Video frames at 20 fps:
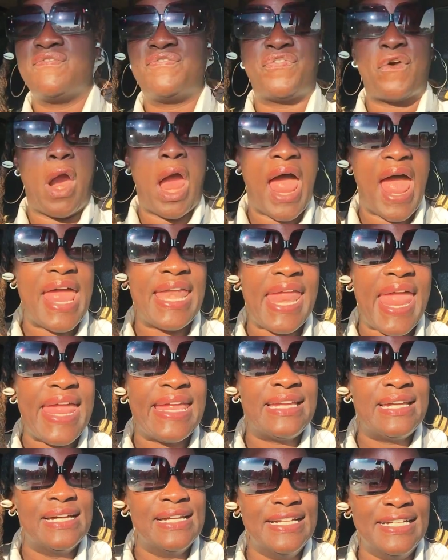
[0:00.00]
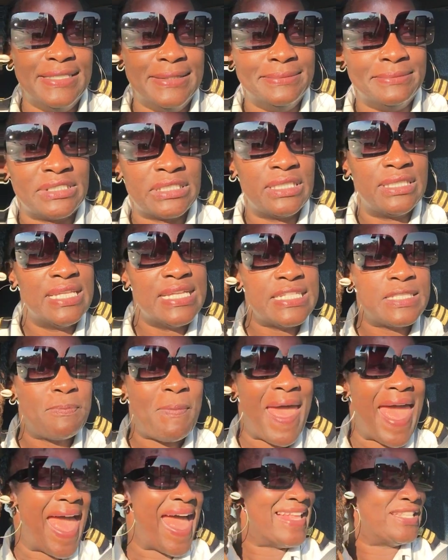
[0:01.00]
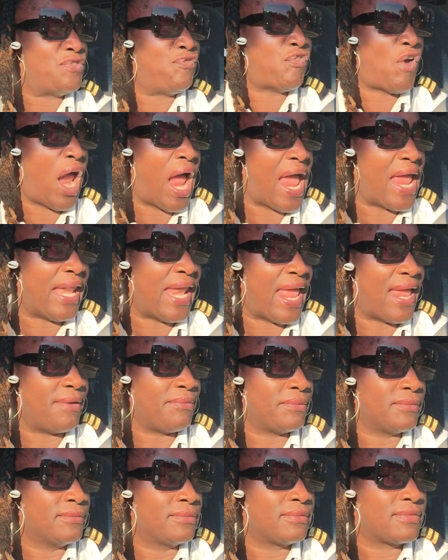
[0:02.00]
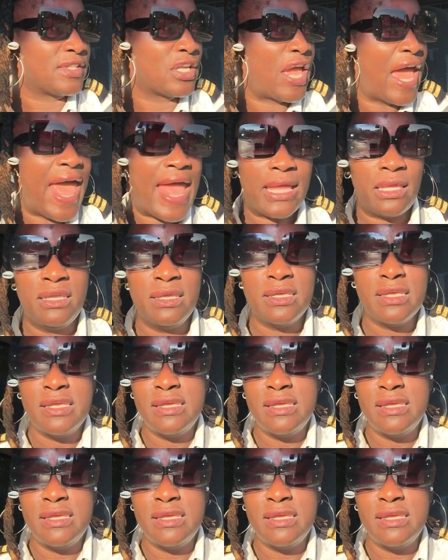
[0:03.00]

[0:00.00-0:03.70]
Friday comes, this past Friday, okay?